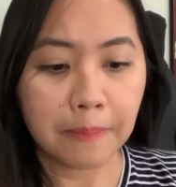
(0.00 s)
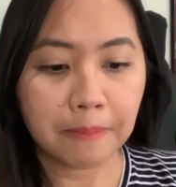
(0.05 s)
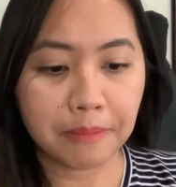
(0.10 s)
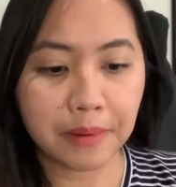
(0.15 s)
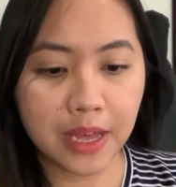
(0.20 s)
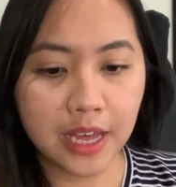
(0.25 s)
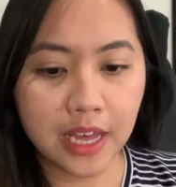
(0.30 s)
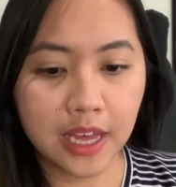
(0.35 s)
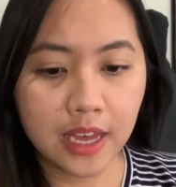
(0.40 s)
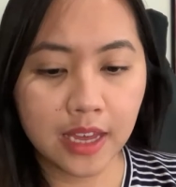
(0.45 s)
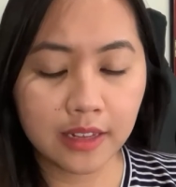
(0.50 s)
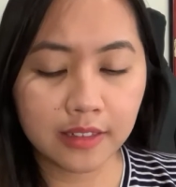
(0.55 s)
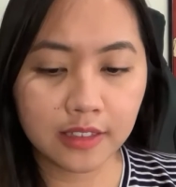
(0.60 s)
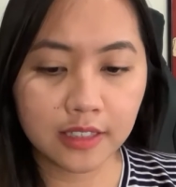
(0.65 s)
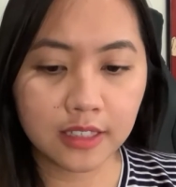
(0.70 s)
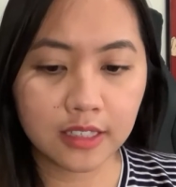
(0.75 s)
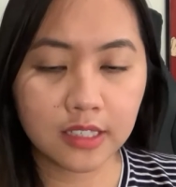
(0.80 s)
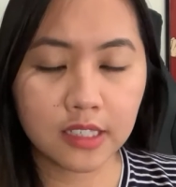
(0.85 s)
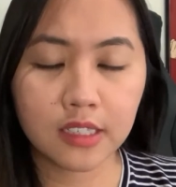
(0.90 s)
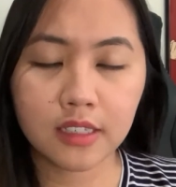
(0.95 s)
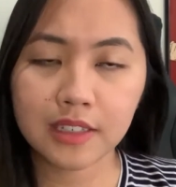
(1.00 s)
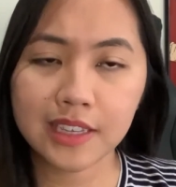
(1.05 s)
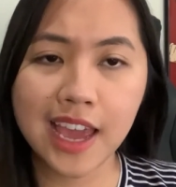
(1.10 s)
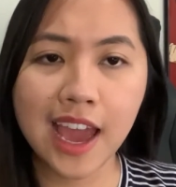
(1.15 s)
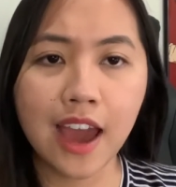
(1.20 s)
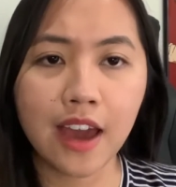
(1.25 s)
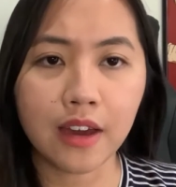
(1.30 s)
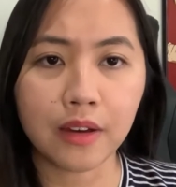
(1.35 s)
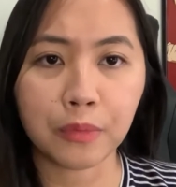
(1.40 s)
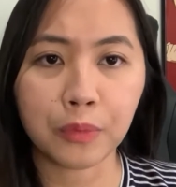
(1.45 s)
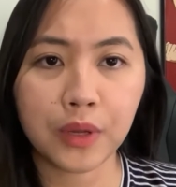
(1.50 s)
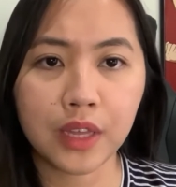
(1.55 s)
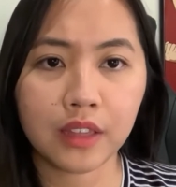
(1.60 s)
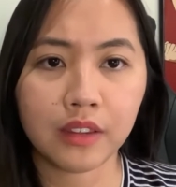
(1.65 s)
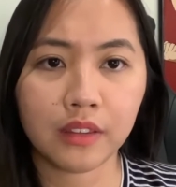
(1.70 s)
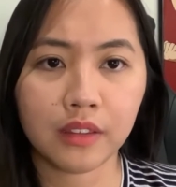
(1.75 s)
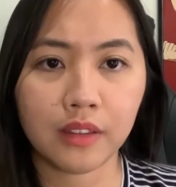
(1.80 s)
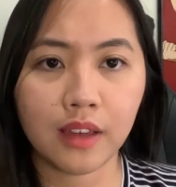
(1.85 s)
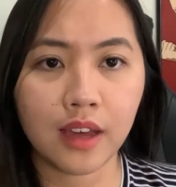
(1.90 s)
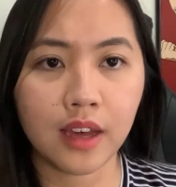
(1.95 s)
But yeah,
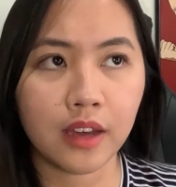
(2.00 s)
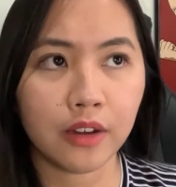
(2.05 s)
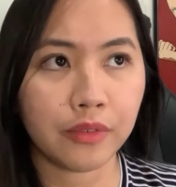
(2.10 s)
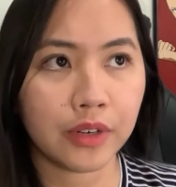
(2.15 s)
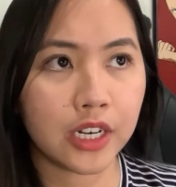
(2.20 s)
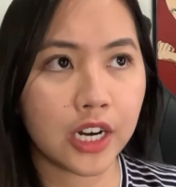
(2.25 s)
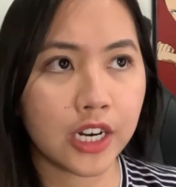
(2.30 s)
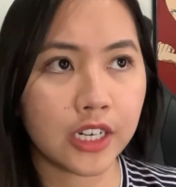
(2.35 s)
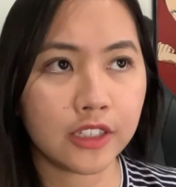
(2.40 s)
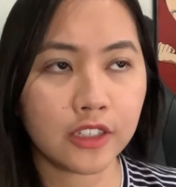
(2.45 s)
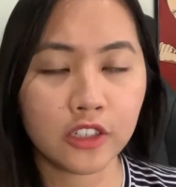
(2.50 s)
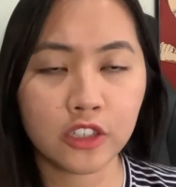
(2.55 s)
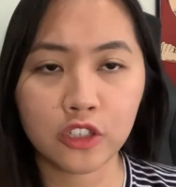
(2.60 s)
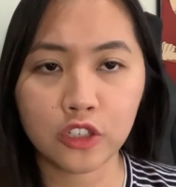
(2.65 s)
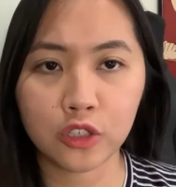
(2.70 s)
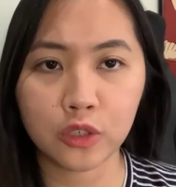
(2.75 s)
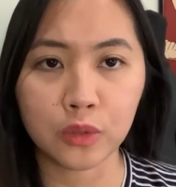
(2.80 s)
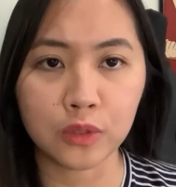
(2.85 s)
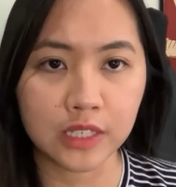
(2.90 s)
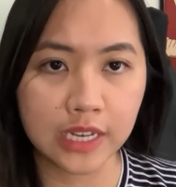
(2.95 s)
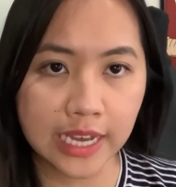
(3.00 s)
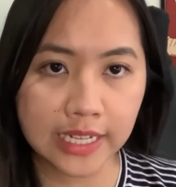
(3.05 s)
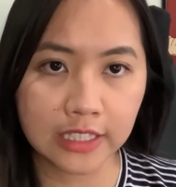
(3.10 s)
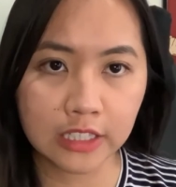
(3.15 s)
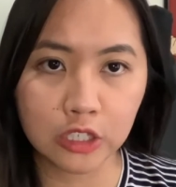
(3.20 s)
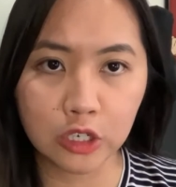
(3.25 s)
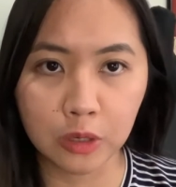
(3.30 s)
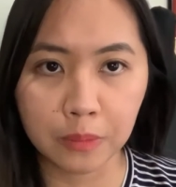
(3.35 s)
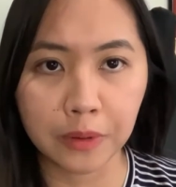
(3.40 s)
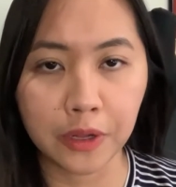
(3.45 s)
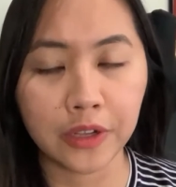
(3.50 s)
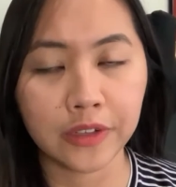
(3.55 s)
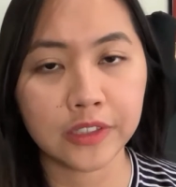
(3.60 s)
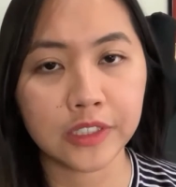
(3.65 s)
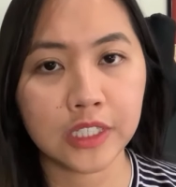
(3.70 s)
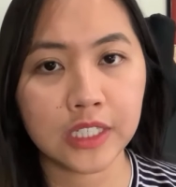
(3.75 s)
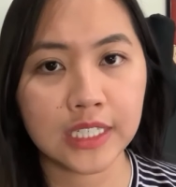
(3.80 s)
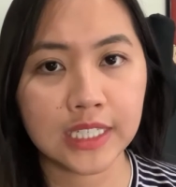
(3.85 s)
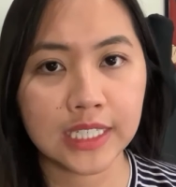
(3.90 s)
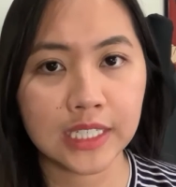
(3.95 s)
with regards to debt snowball
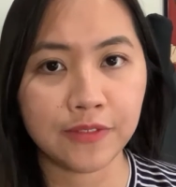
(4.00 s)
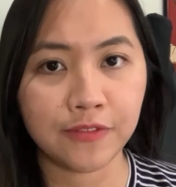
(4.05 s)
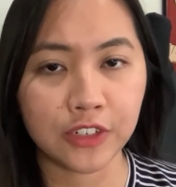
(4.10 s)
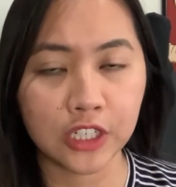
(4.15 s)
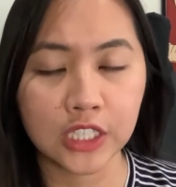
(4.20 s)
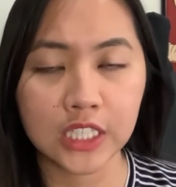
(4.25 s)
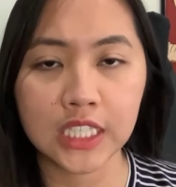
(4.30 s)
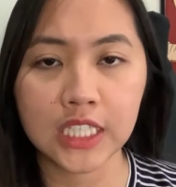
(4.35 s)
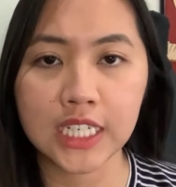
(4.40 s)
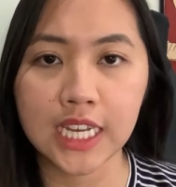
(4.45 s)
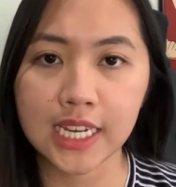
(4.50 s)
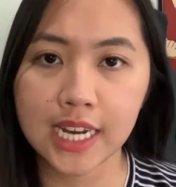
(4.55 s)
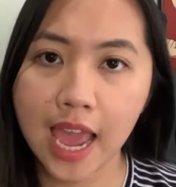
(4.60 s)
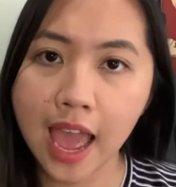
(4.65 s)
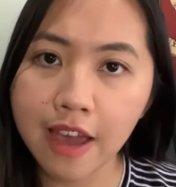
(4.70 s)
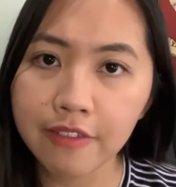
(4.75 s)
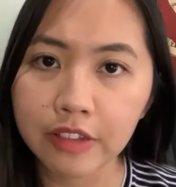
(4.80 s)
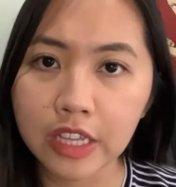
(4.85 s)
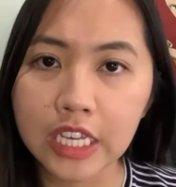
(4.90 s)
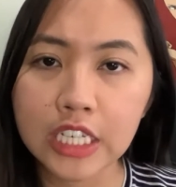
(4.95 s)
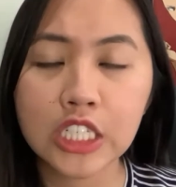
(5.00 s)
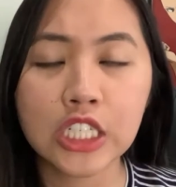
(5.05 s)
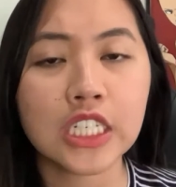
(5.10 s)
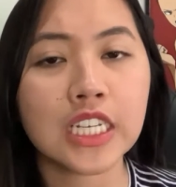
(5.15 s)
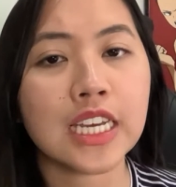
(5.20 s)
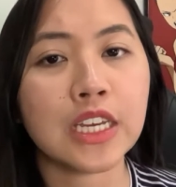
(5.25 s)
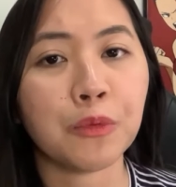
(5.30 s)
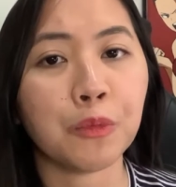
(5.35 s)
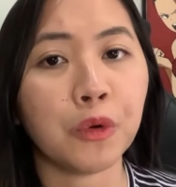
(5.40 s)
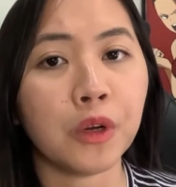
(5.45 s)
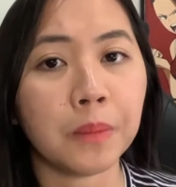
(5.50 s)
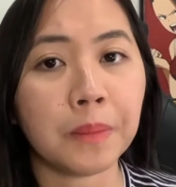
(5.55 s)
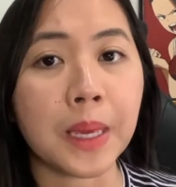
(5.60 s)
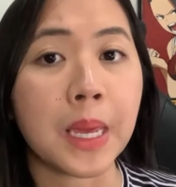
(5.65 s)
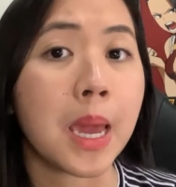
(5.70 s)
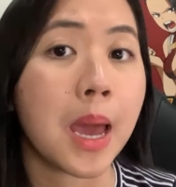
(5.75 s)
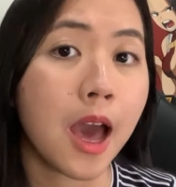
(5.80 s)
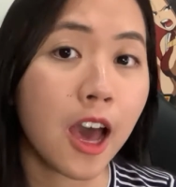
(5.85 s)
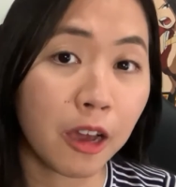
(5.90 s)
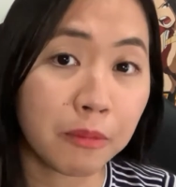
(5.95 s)
versus debt avalanche, it will
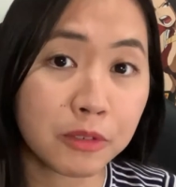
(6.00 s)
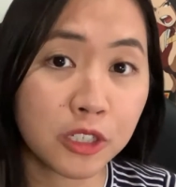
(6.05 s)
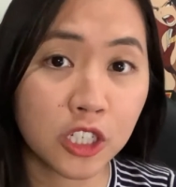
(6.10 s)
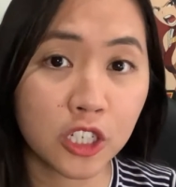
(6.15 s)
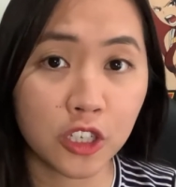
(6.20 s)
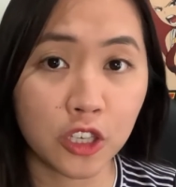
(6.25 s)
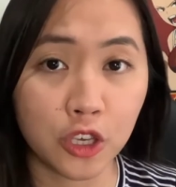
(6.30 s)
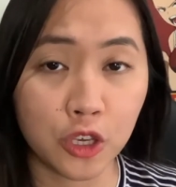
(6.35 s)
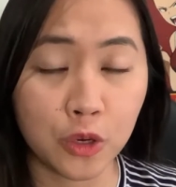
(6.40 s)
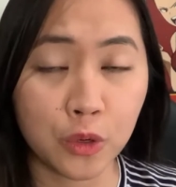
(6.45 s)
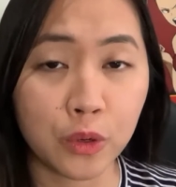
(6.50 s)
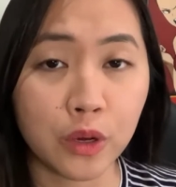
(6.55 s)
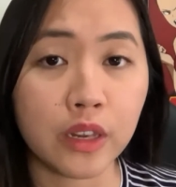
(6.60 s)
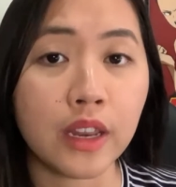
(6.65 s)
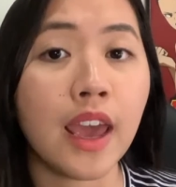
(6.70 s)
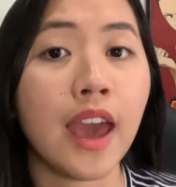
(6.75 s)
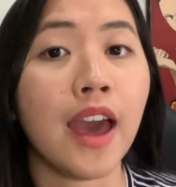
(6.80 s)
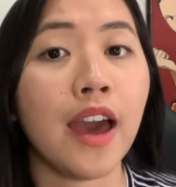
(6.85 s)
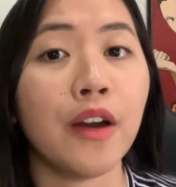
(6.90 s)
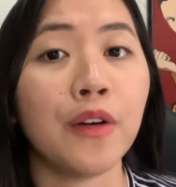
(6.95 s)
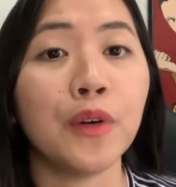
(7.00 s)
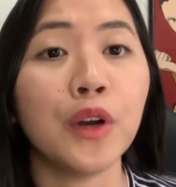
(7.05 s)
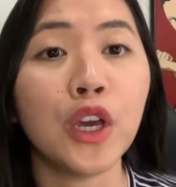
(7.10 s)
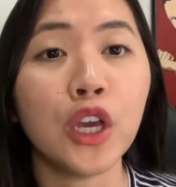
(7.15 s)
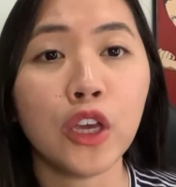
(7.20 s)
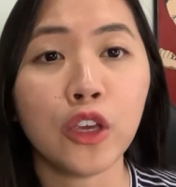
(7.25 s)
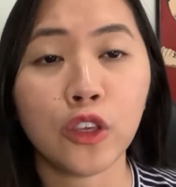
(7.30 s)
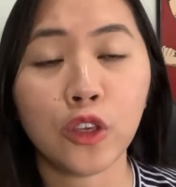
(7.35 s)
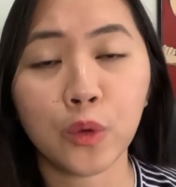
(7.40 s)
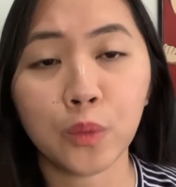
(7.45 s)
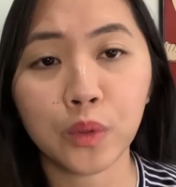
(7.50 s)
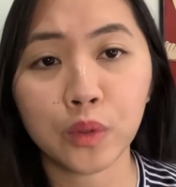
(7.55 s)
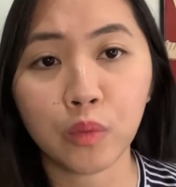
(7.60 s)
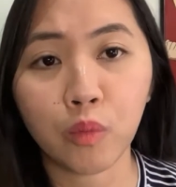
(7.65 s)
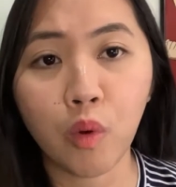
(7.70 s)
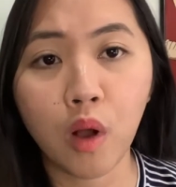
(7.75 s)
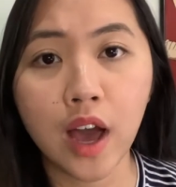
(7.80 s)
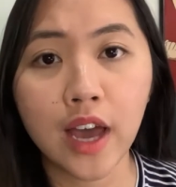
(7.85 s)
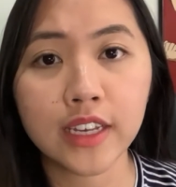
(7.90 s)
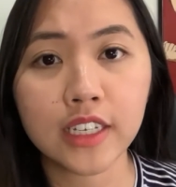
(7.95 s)
be up to you on how you would
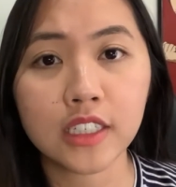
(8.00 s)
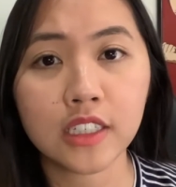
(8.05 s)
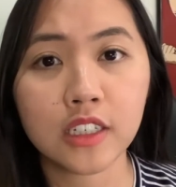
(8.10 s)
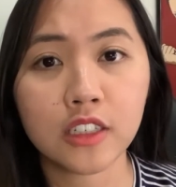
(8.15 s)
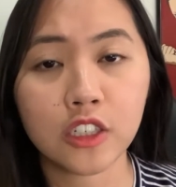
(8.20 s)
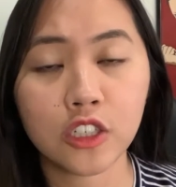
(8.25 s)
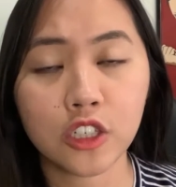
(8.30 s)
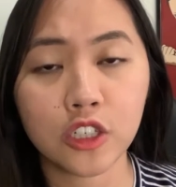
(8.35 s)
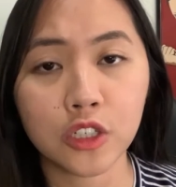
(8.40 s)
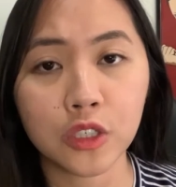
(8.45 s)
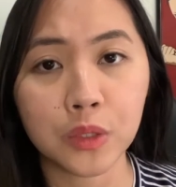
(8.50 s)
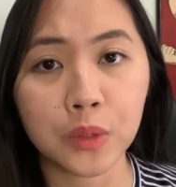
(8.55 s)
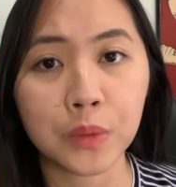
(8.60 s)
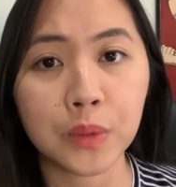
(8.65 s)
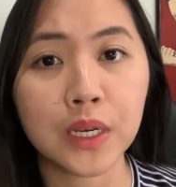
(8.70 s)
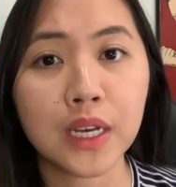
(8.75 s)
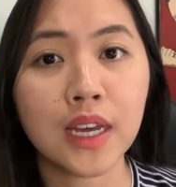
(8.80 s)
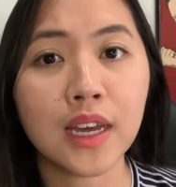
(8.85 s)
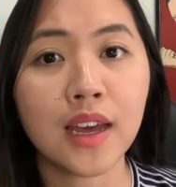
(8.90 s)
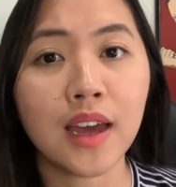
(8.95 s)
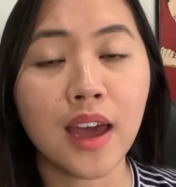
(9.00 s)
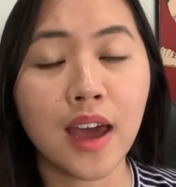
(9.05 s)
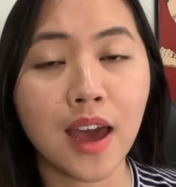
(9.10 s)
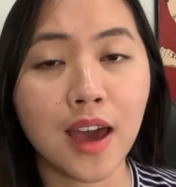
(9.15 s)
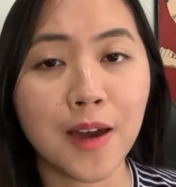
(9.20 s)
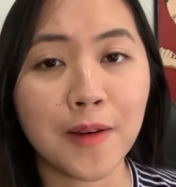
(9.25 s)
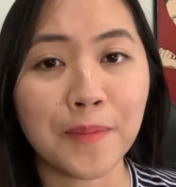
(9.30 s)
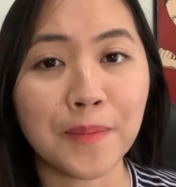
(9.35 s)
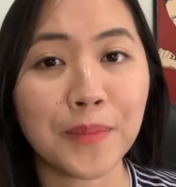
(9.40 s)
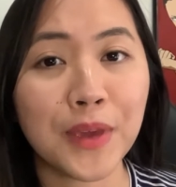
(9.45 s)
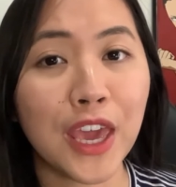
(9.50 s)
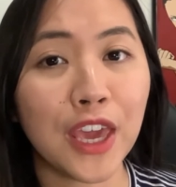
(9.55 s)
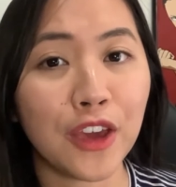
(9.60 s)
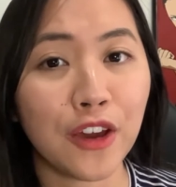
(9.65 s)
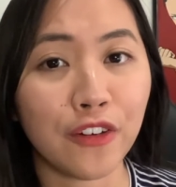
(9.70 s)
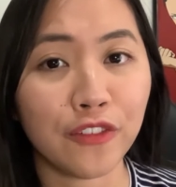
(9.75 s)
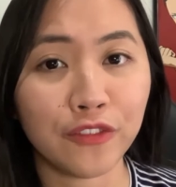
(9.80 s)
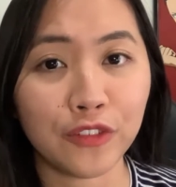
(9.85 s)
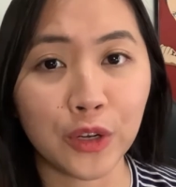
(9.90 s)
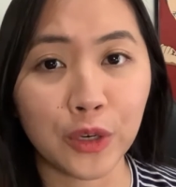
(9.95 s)
want to pay
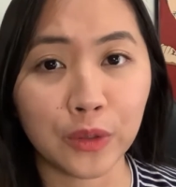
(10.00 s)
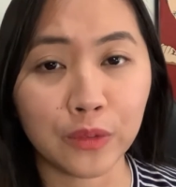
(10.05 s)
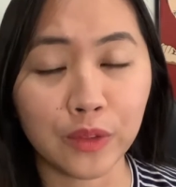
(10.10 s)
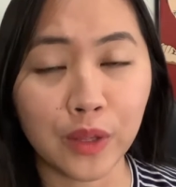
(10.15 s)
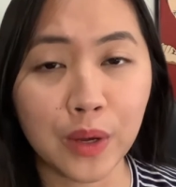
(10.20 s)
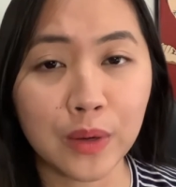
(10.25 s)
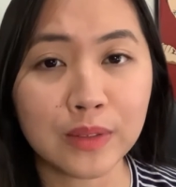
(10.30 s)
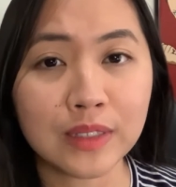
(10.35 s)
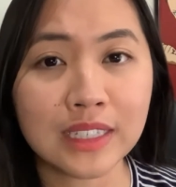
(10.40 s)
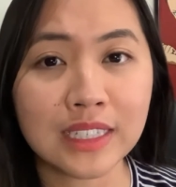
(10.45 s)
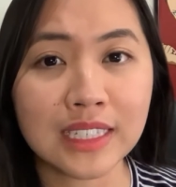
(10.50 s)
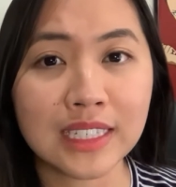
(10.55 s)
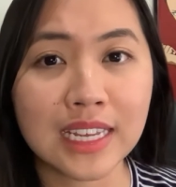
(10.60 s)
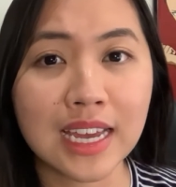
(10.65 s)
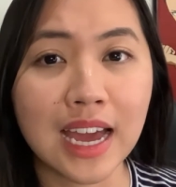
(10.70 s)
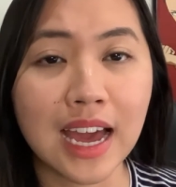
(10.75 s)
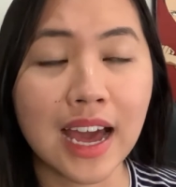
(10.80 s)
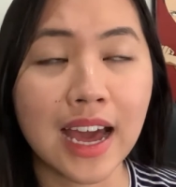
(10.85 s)
off your loans.